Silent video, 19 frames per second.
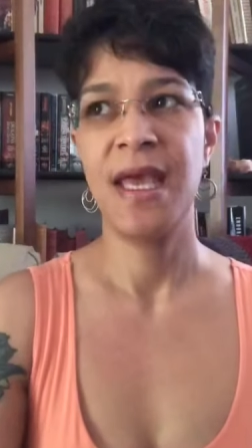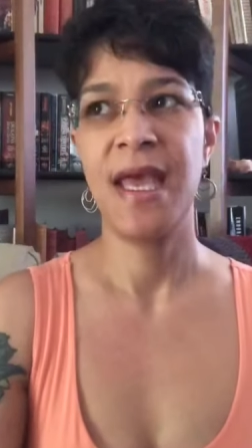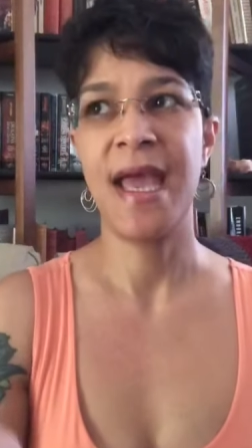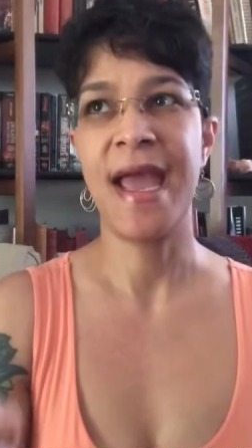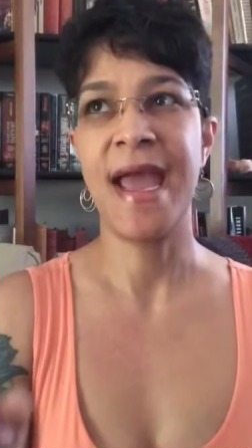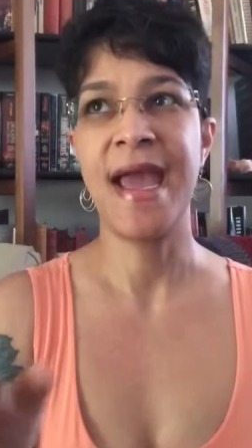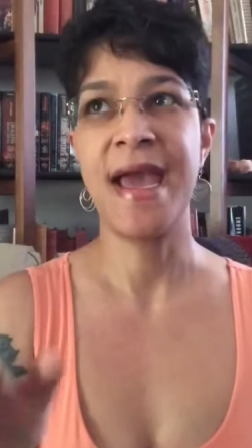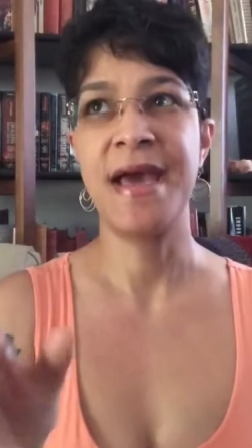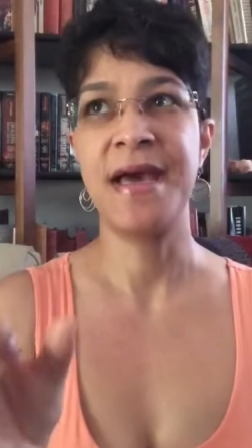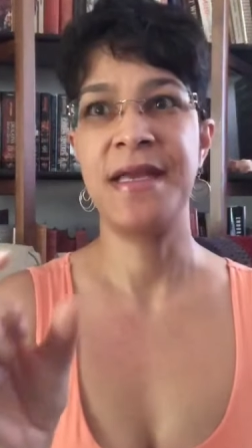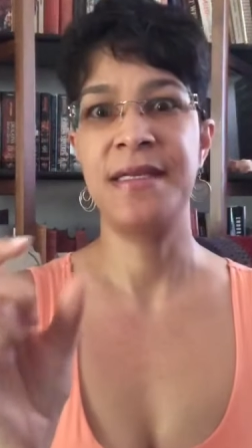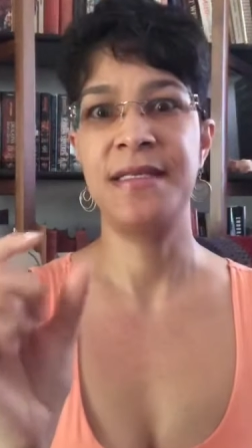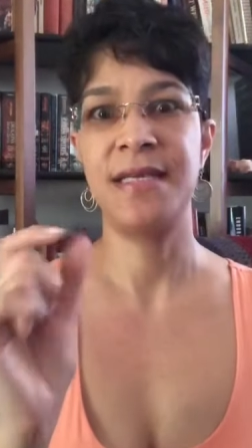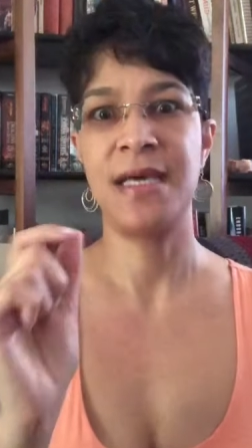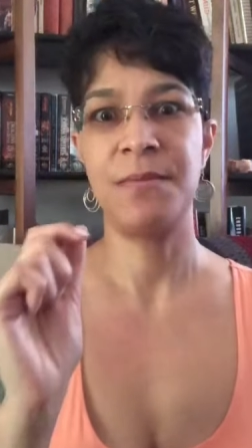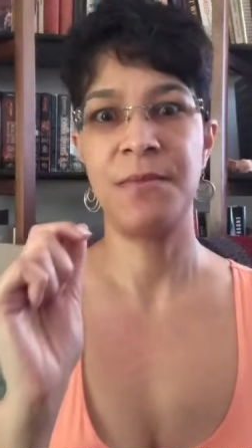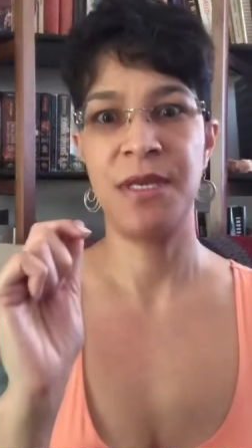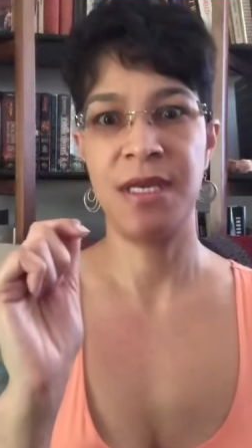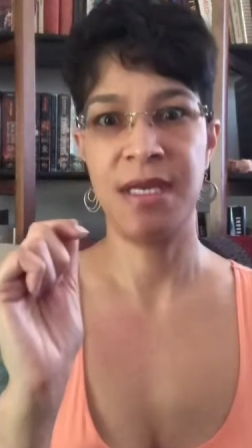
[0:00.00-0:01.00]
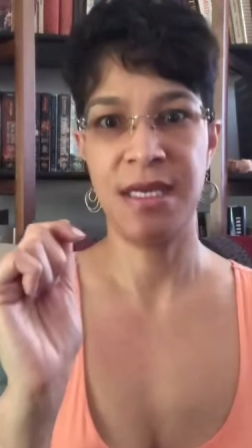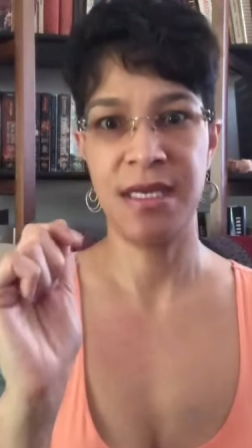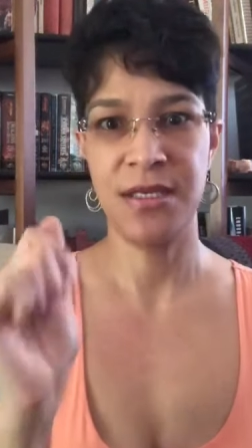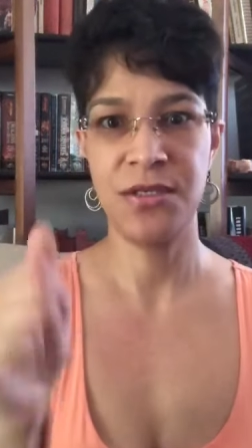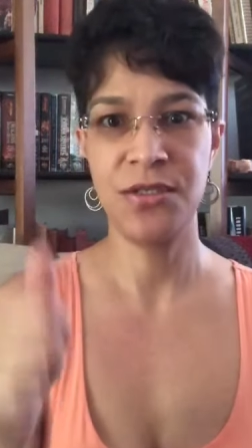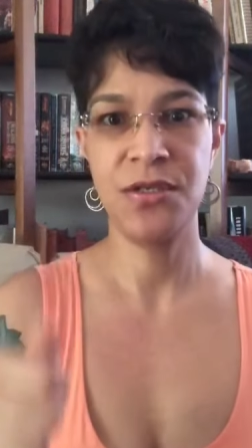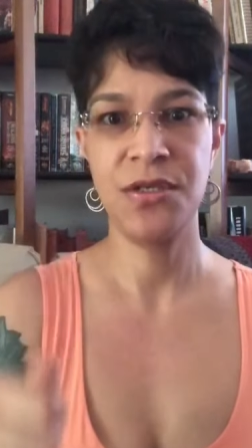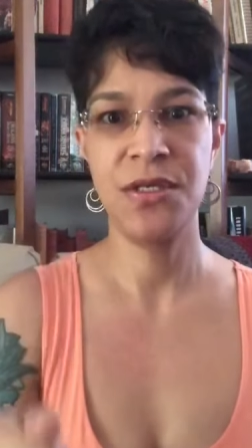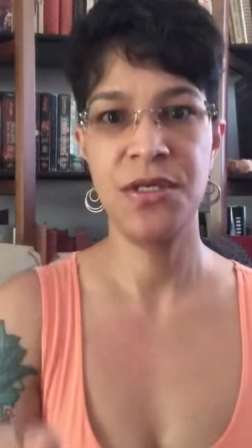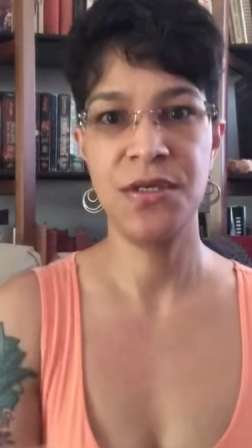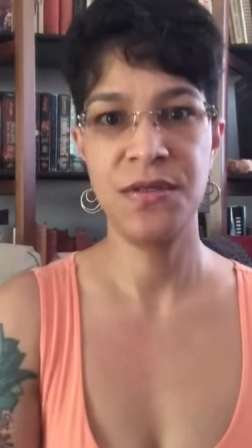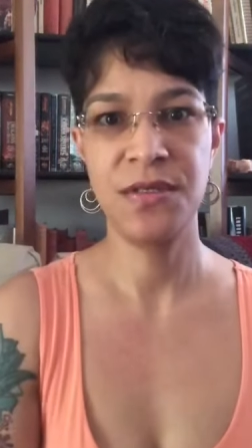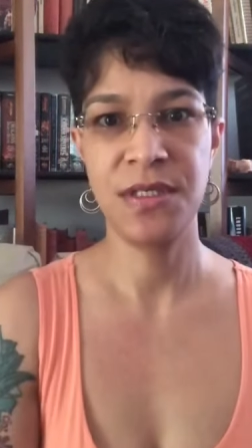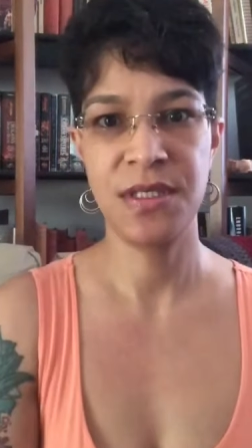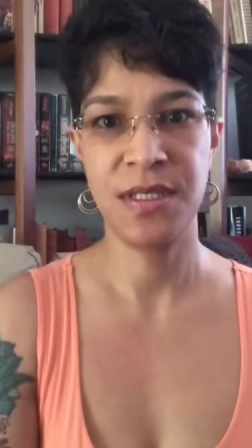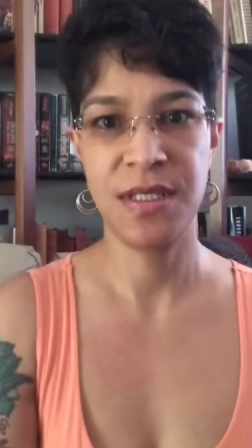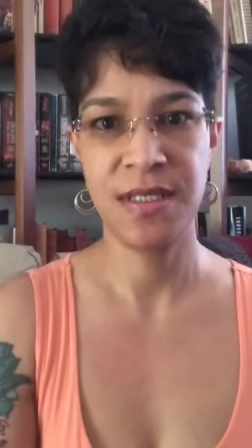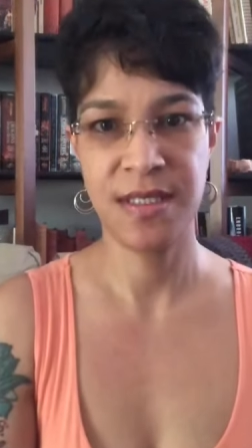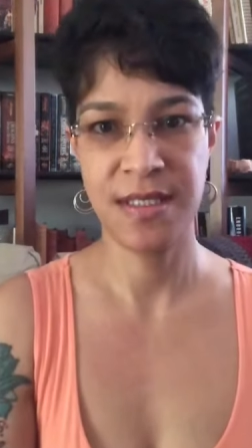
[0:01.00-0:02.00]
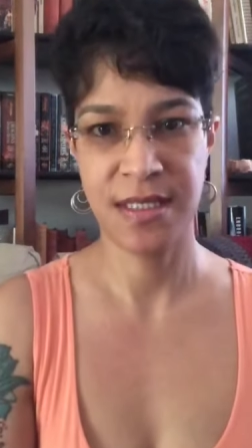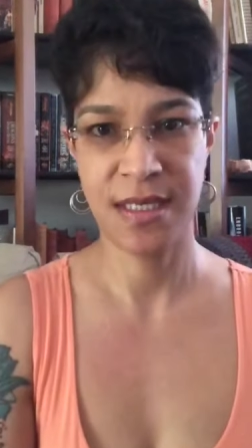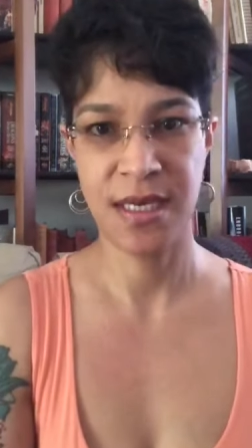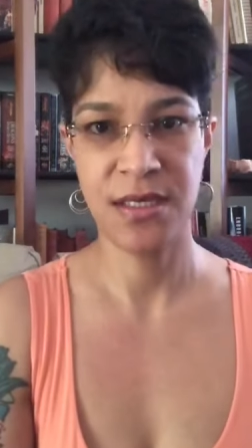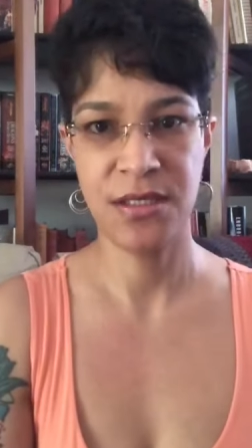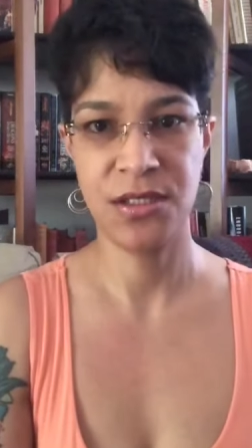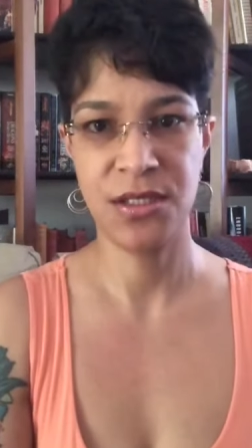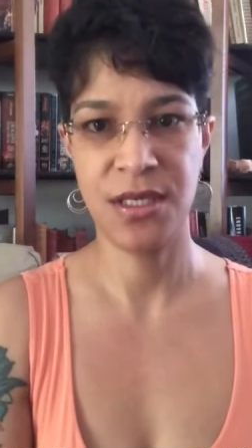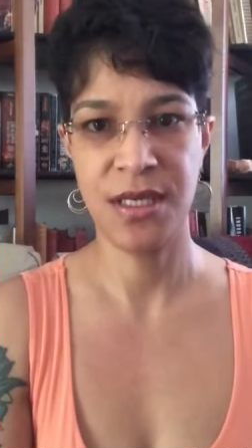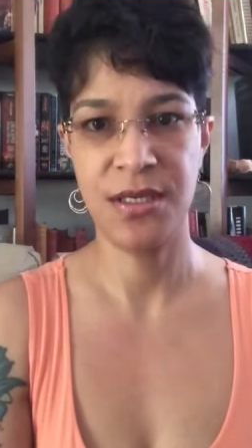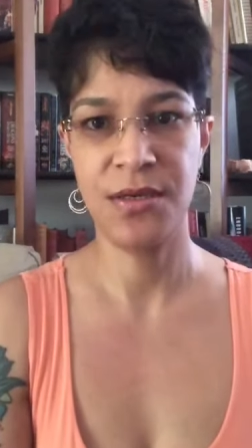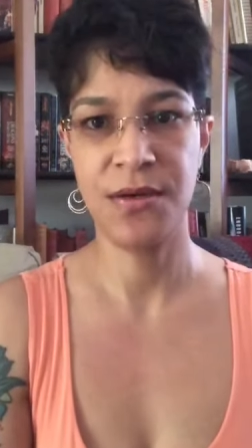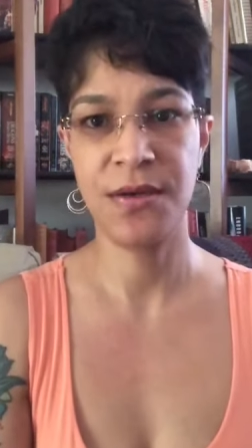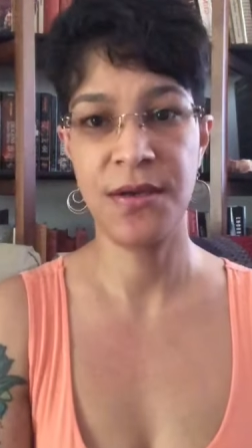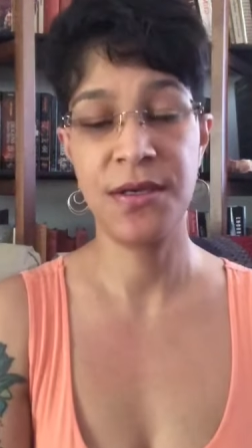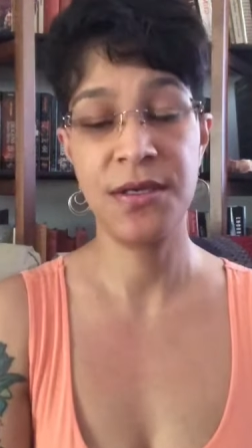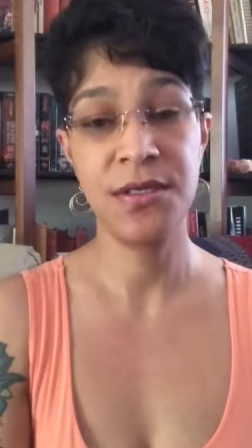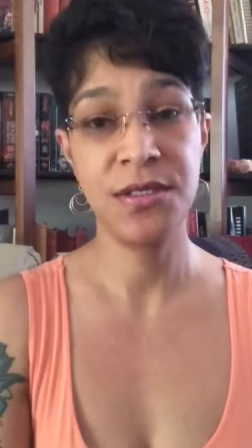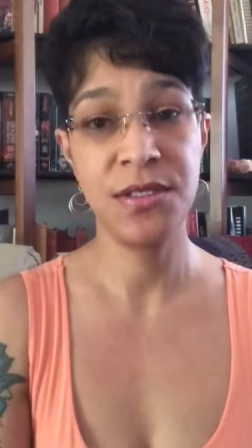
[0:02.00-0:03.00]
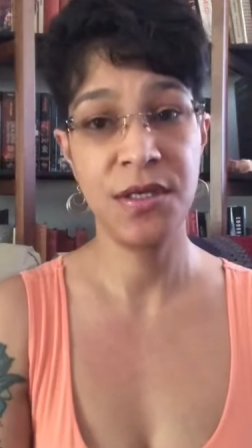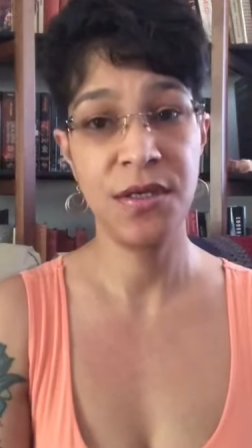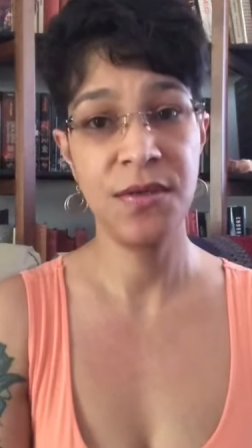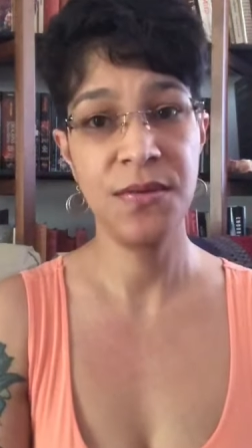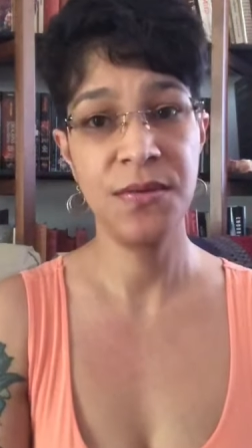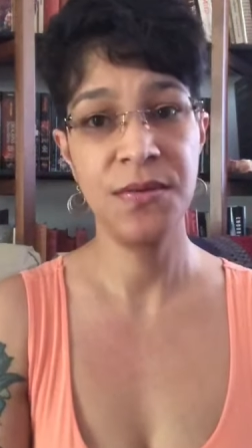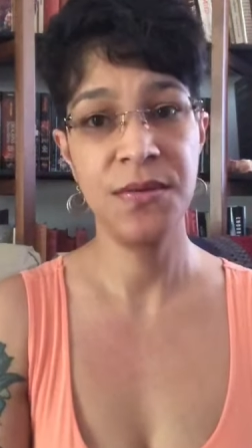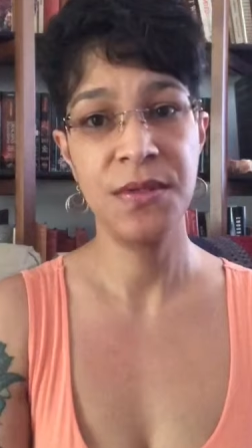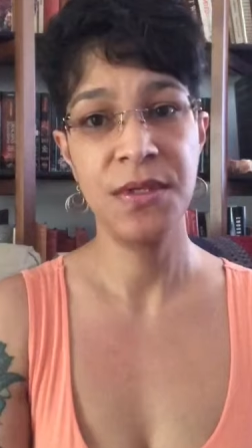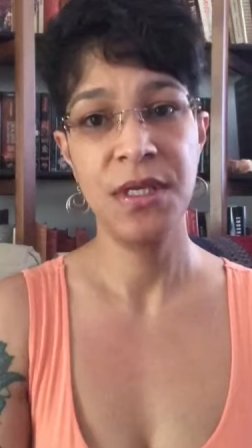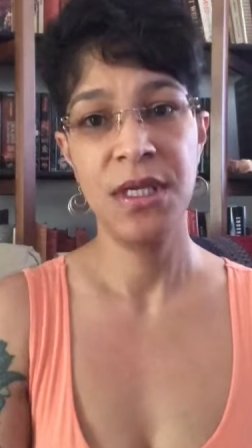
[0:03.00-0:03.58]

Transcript: And I'm going to introduce the stitch that you're going to do,